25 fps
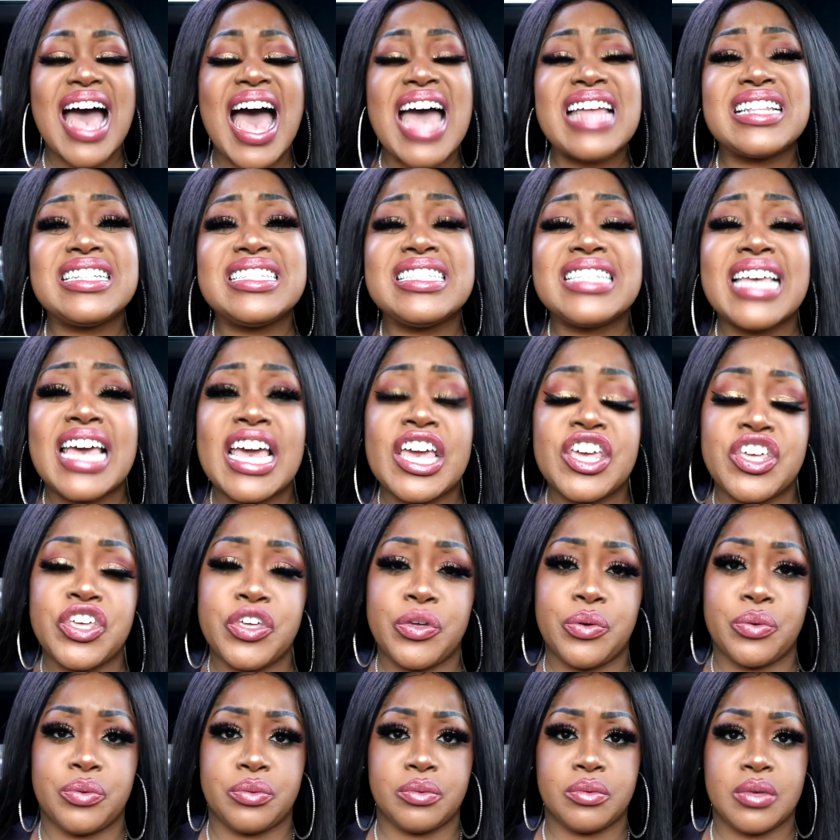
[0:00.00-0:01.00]
I dare
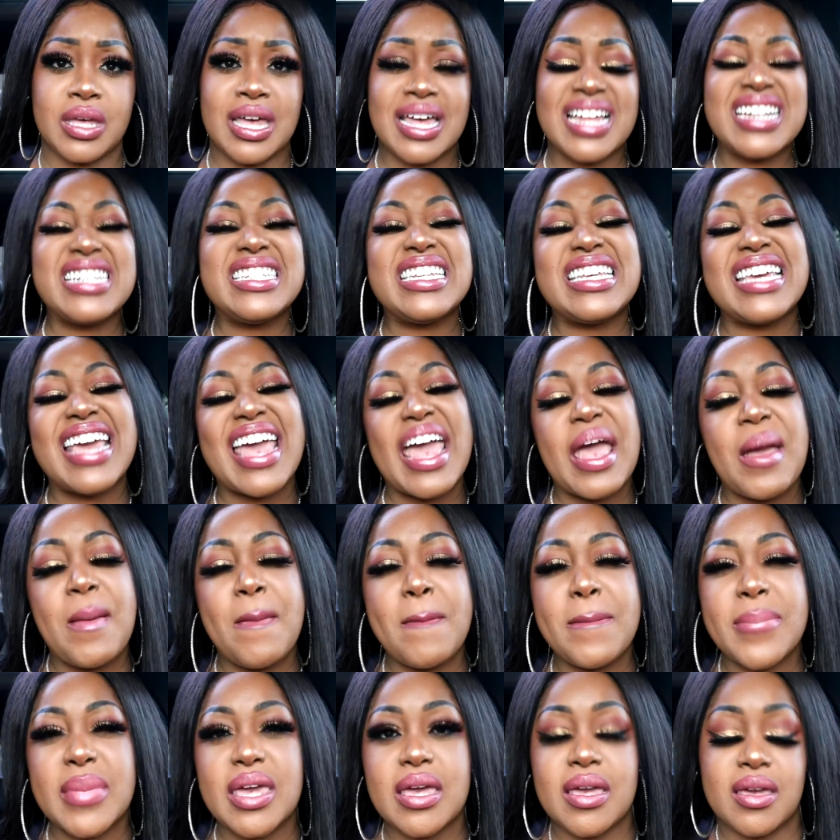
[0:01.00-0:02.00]
you.
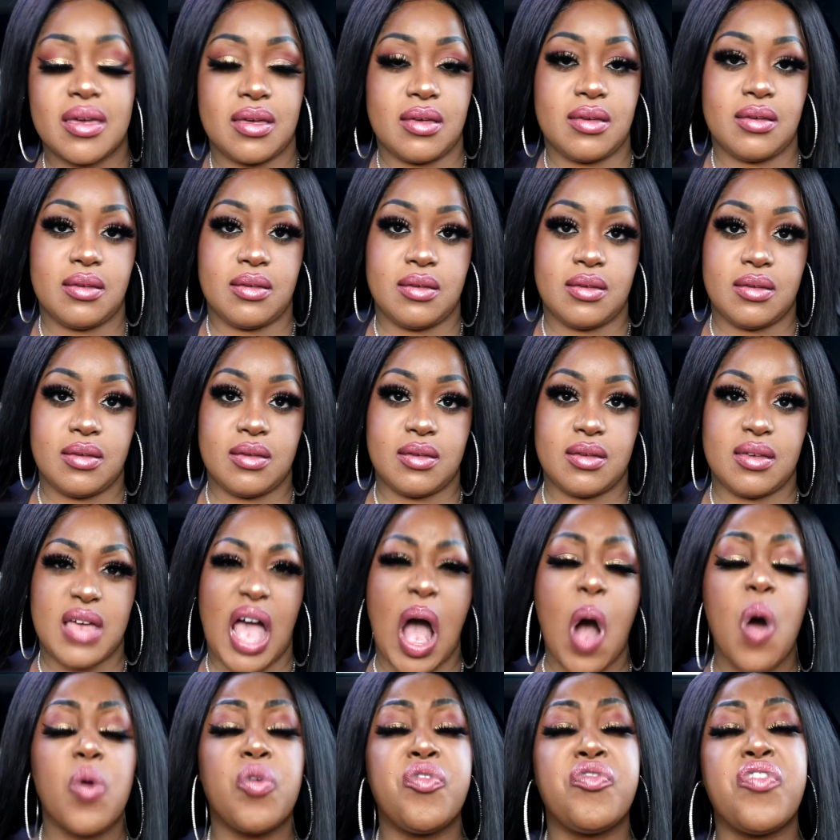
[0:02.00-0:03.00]
DM me.
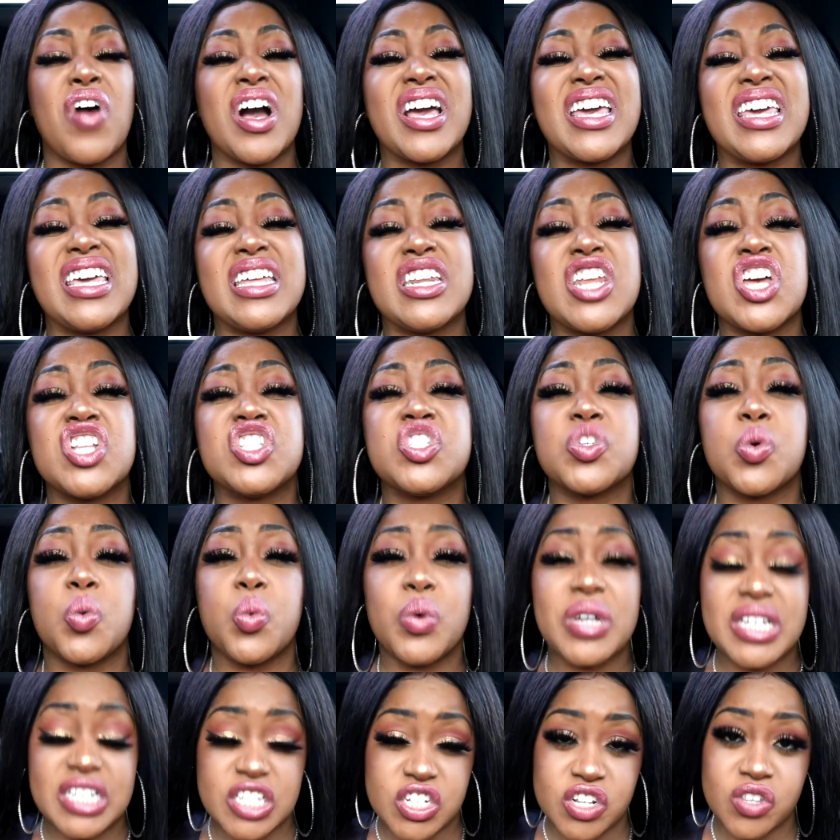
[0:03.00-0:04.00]
I'll fucking
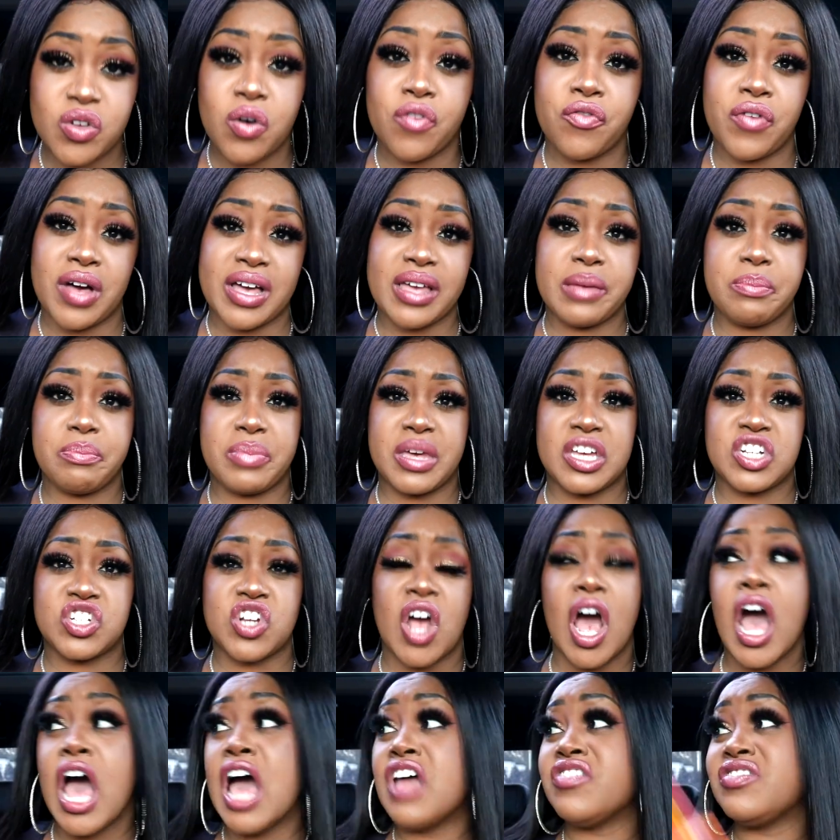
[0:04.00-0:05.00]
tweet your fucking
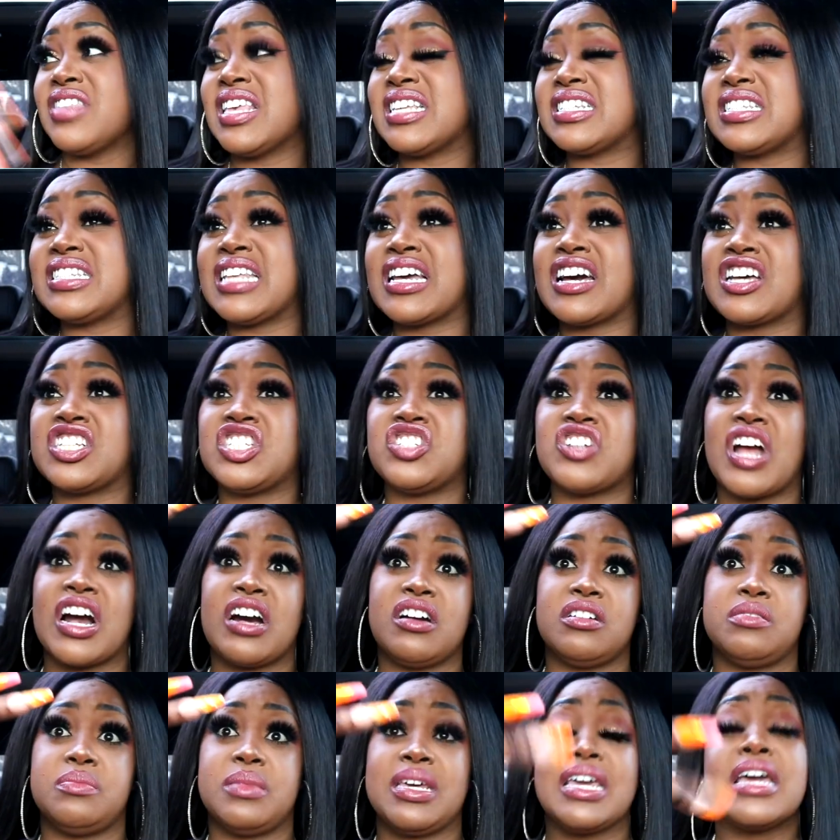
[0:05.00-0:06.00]
picture. This nigga
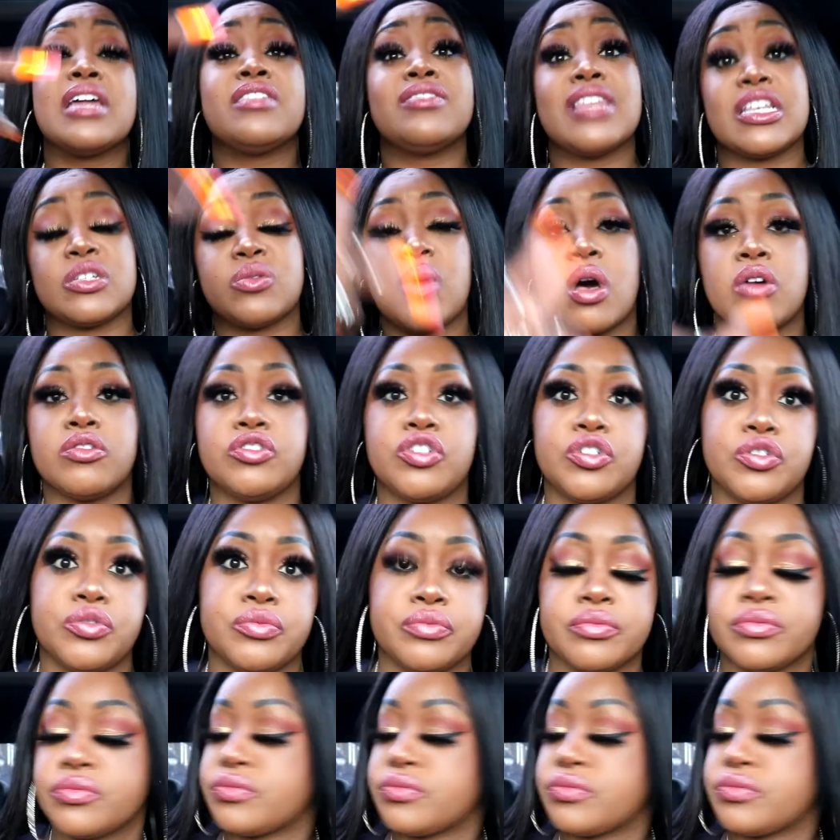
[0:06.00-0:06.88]
strangled me. That's what I'll do.